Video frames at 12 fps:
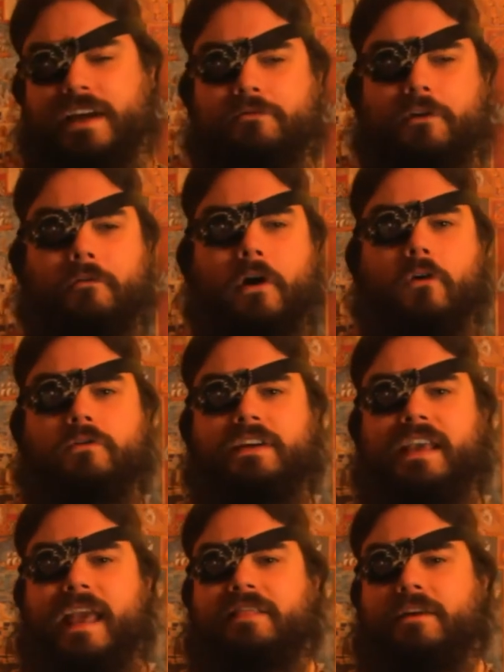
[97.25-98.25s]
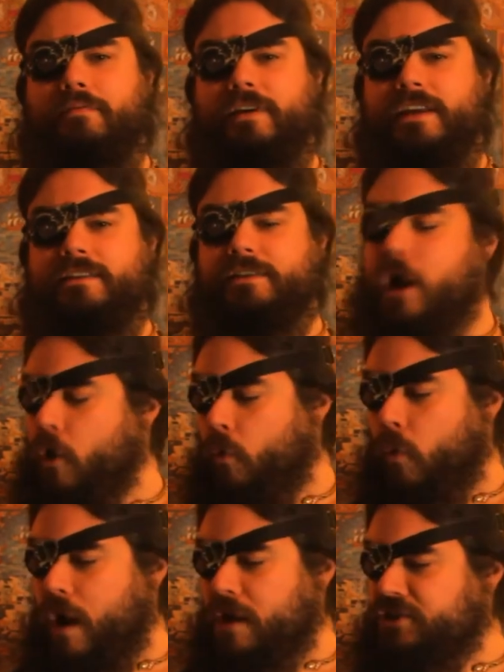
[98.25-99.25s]
down the road and get the priest,
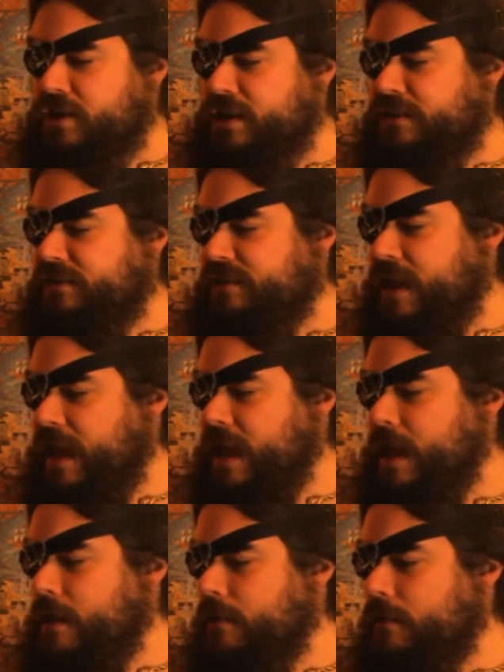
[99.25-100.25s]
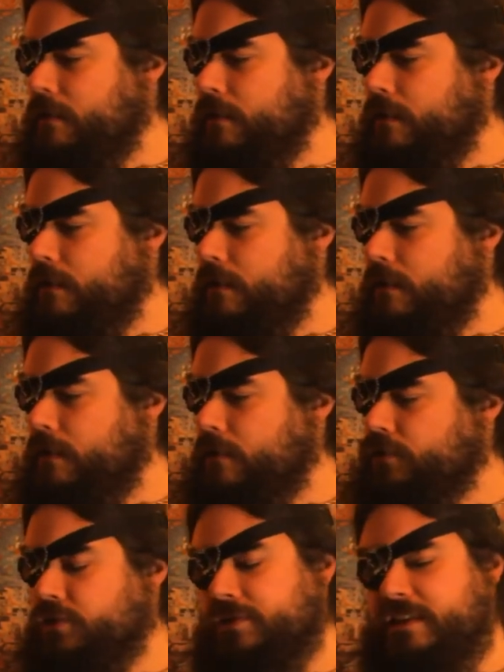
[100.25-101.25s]
what should he see?
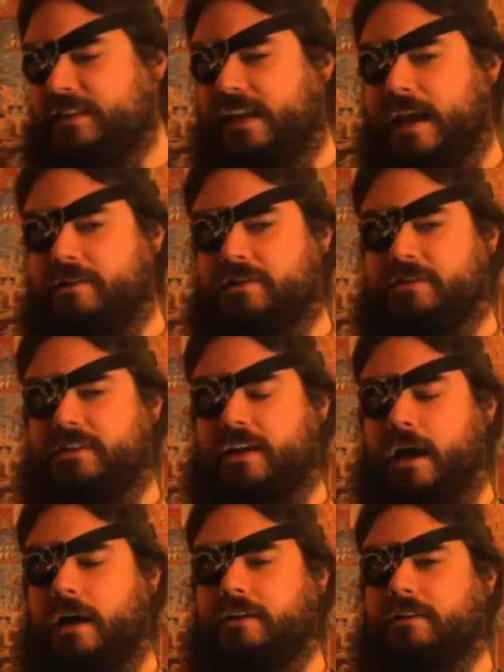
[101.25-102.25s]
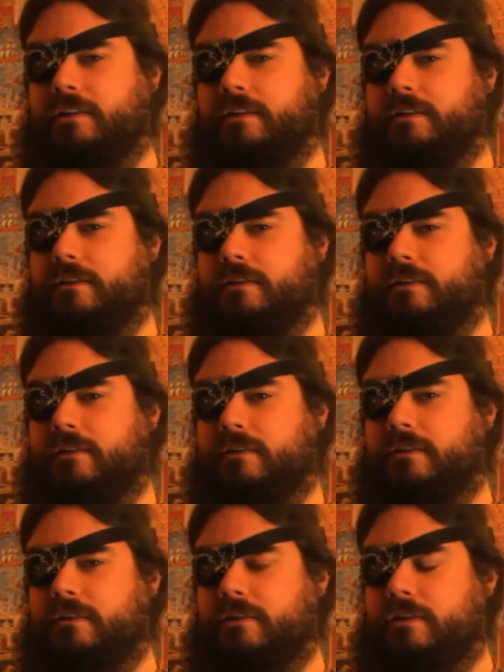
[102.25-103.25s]
Just as he enters the garden.
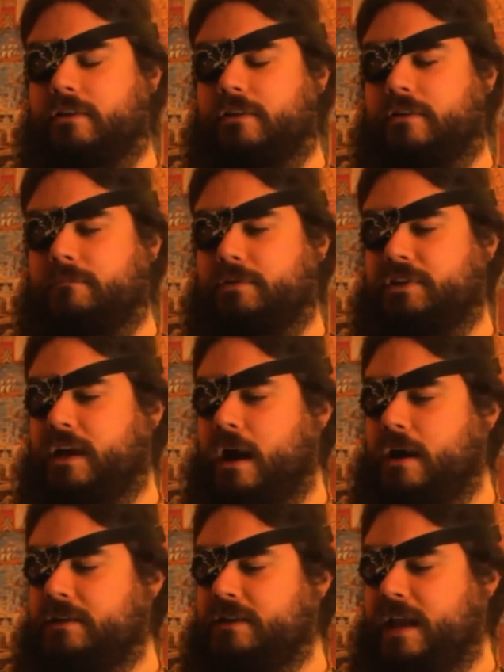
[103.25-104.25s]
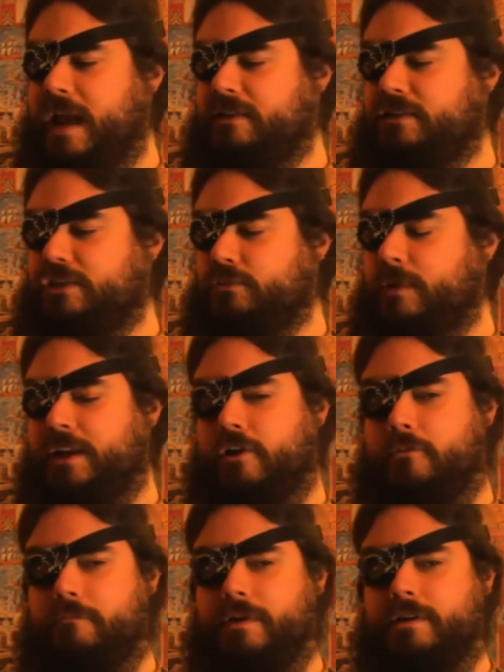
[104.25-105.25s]
But the garden gates swing
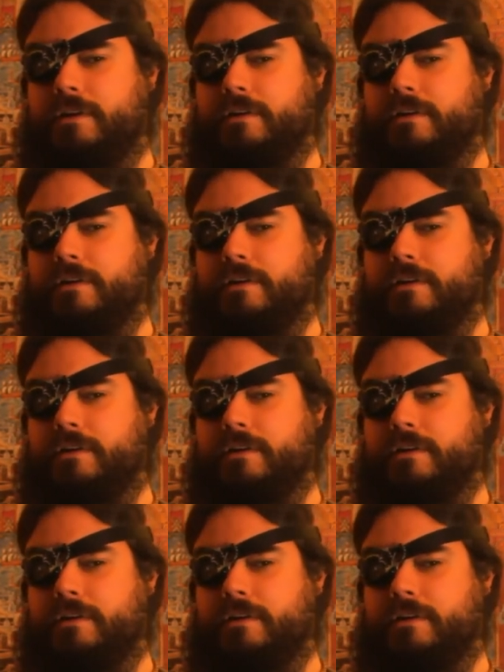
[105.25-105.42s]
open.